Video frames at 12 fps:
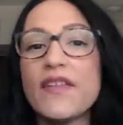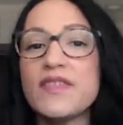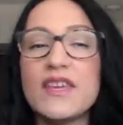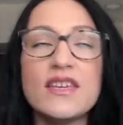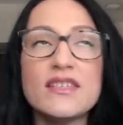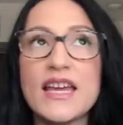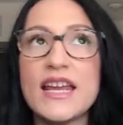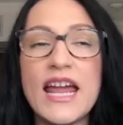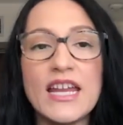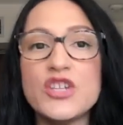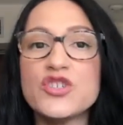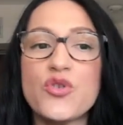these at
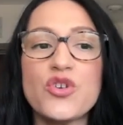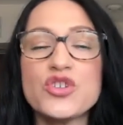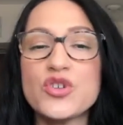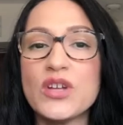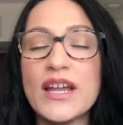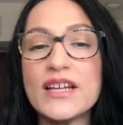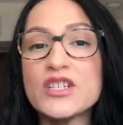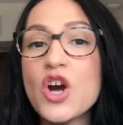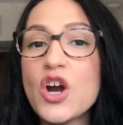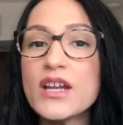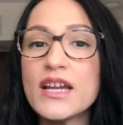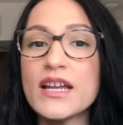any store, so like a
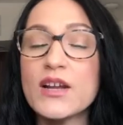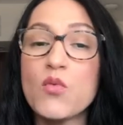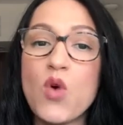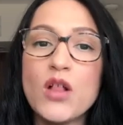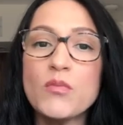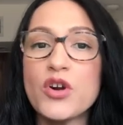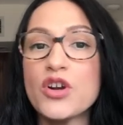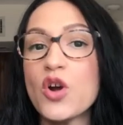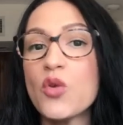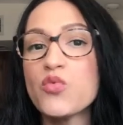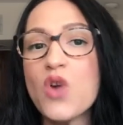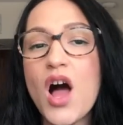Target, a Walmart, a
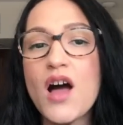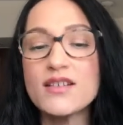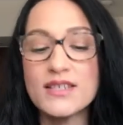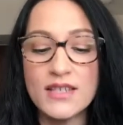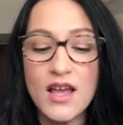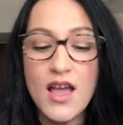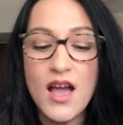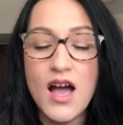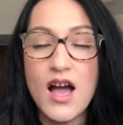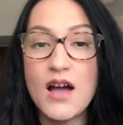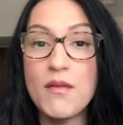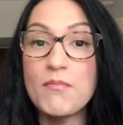Ross,
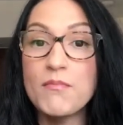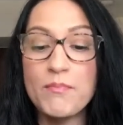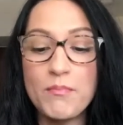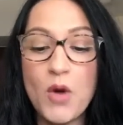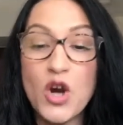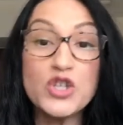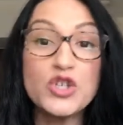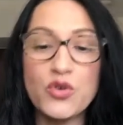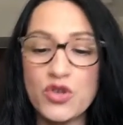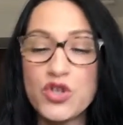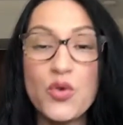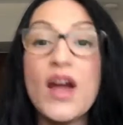Marshall.
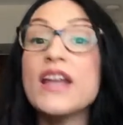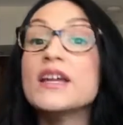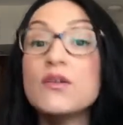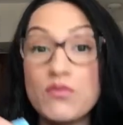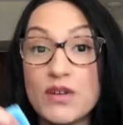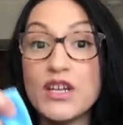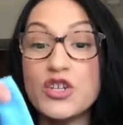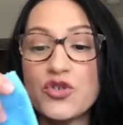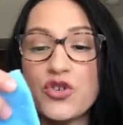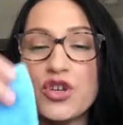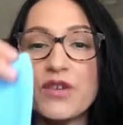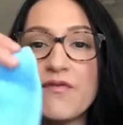So any store
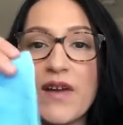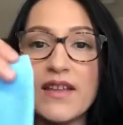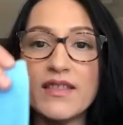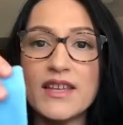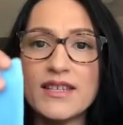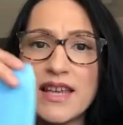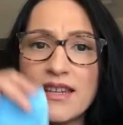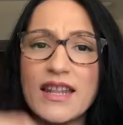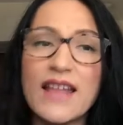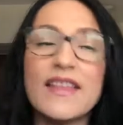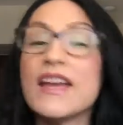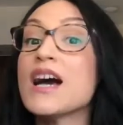you can find these, and
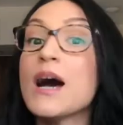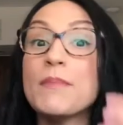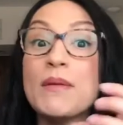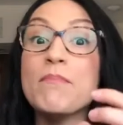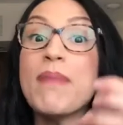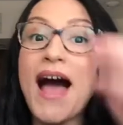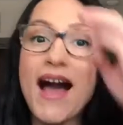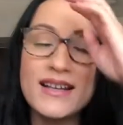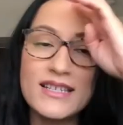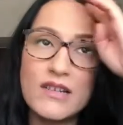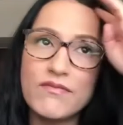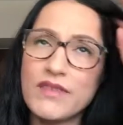they come in
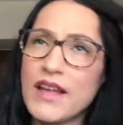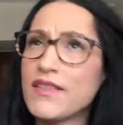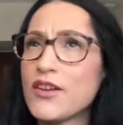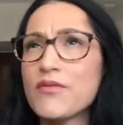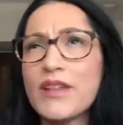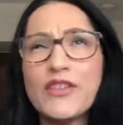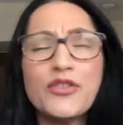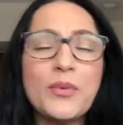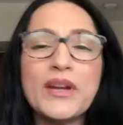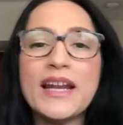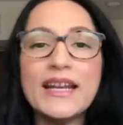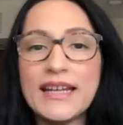packs of, and they're like
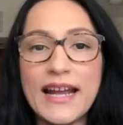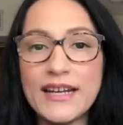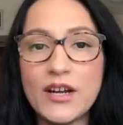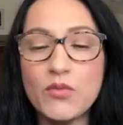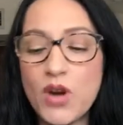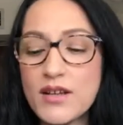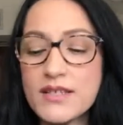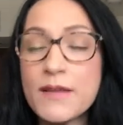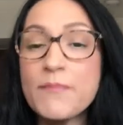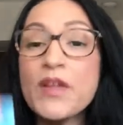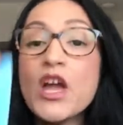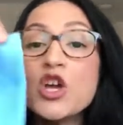$3.99 at Ross.
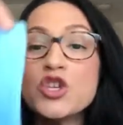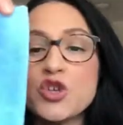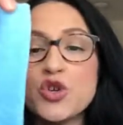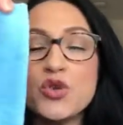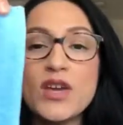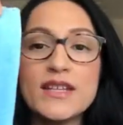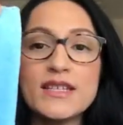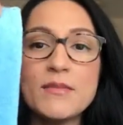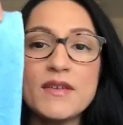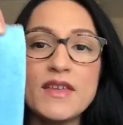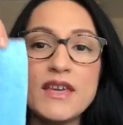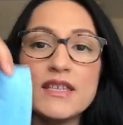So you get some
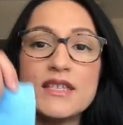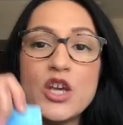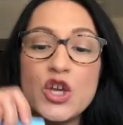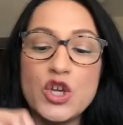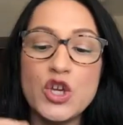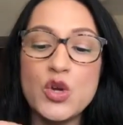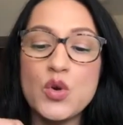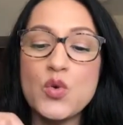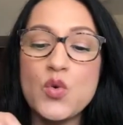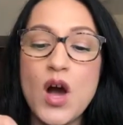of these, you